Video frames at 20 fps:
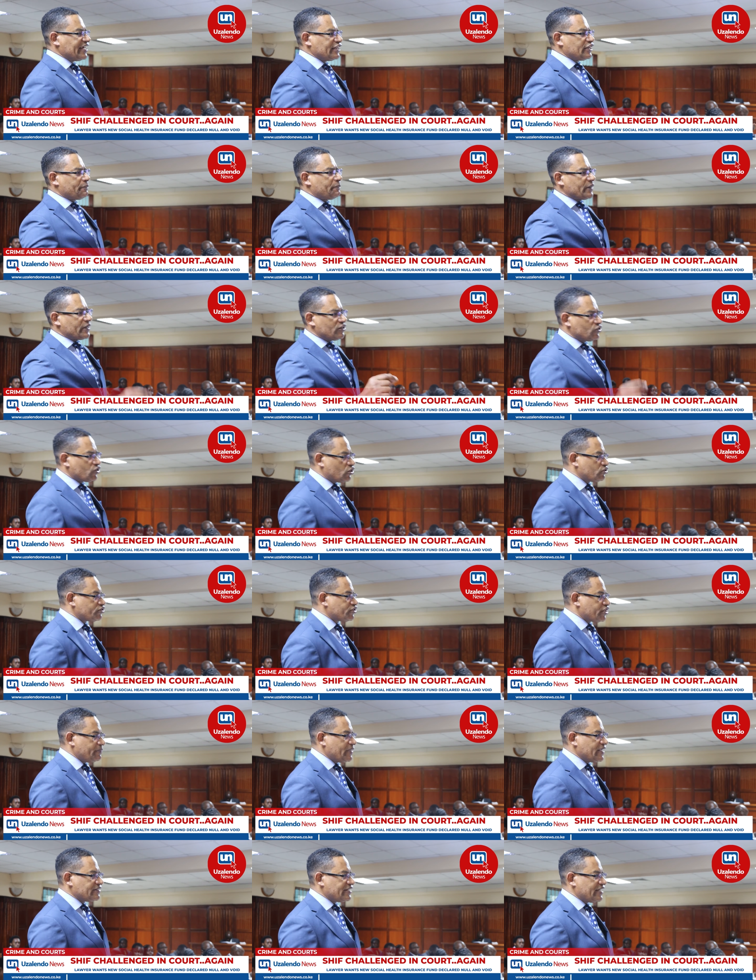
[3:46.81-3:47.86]
the
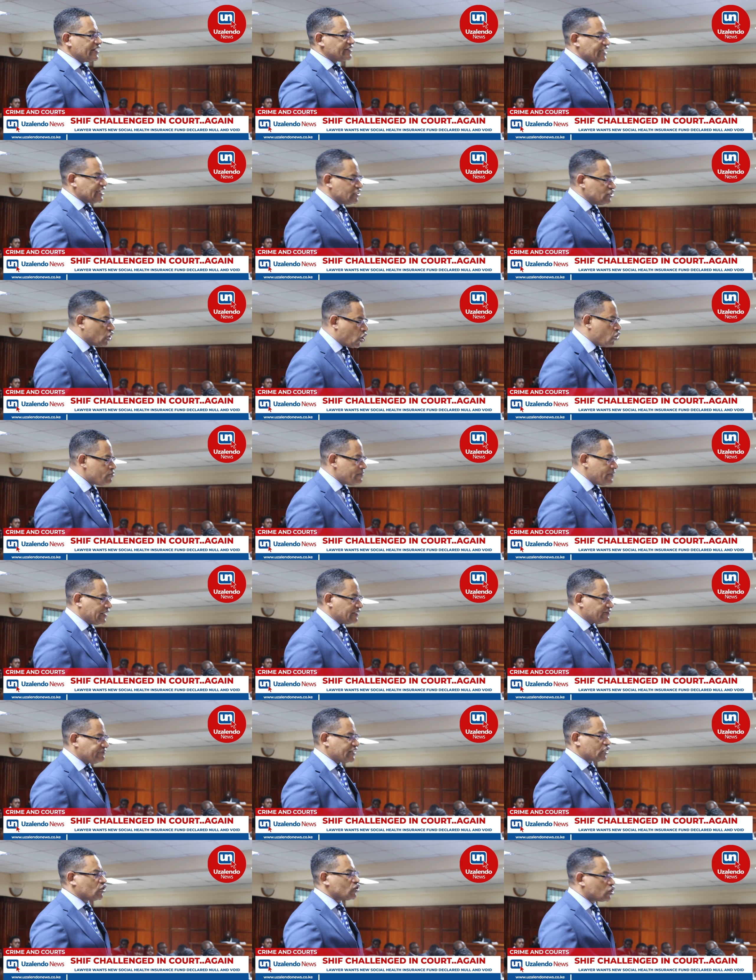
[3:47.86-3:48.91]
penultimate
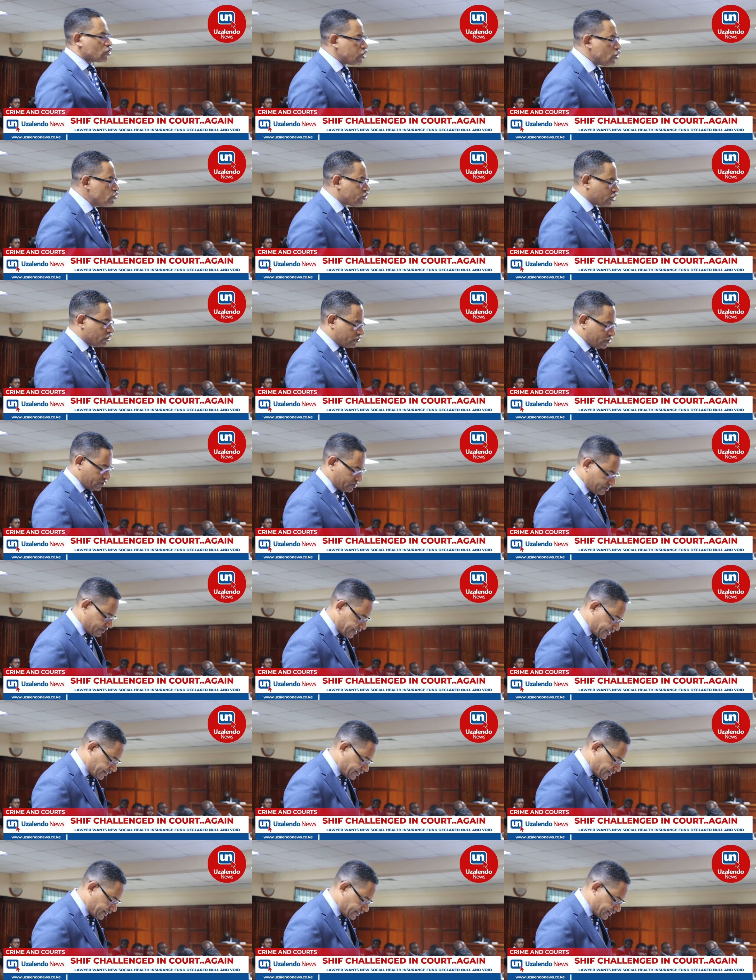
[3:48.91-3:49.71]
denouement, the conclusion,